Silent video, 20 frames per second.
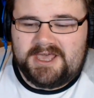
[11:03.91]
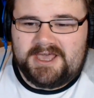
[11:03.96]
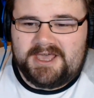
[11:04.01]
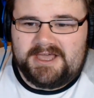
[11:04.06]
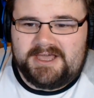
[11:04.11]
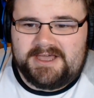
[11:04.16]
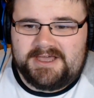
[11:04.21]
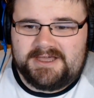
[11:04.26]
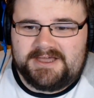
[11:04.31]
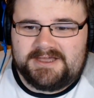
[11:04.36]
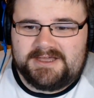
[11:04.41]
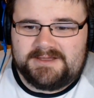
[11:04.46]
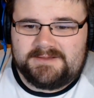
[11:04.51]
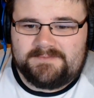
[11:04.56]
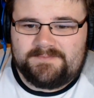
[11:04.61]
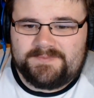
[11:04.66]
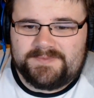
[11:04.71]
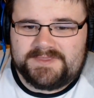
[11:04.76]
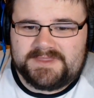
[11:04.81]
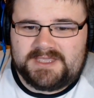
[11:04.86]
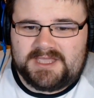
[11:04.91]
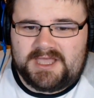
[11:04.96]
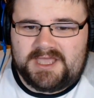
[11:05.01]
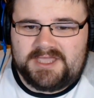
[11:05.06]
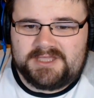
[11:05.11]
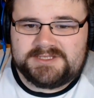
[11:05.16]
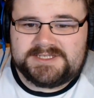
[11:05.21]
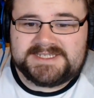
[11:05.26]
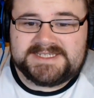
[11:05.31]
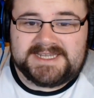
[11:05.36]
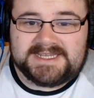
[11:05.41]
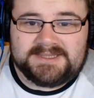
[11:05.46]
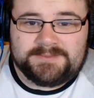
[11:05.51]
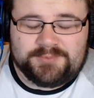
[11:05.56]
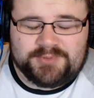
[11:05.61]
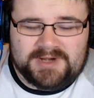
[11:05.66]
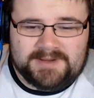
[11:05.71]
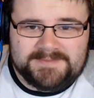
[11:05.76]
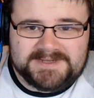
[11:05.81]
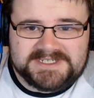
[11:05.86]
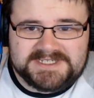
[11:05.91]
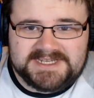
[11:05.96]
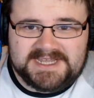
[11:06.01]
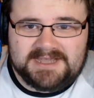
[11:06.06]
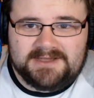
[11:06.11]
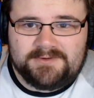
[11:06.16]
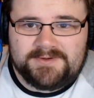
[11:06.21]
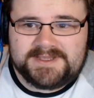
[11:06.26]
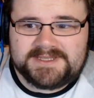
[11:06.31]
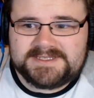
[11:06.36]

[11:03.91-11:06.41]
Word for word: Um, I understand the premise now.